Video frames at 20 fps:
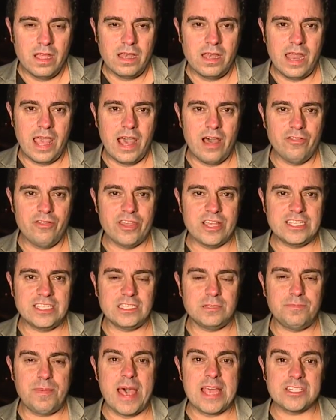now, the
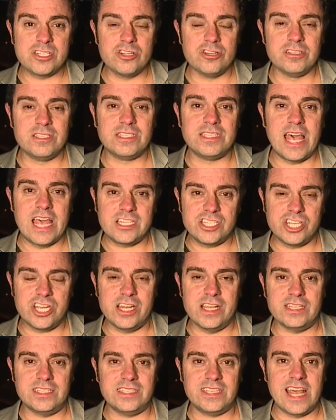special session
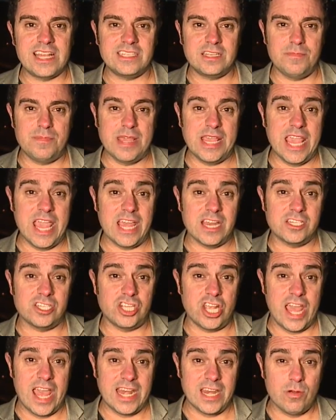is set to begin
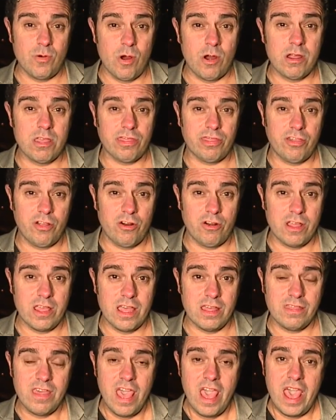January
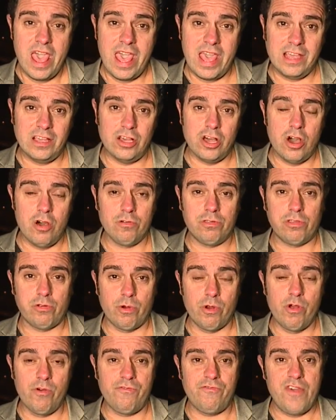30th and go
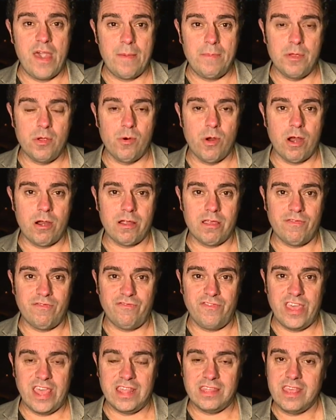through February
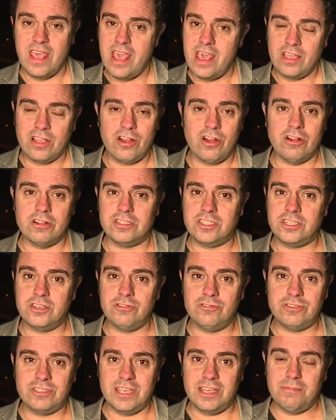5th. Kurt and
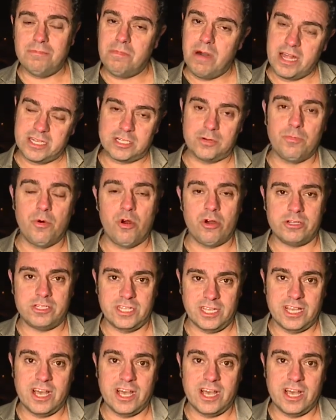Susie, much more to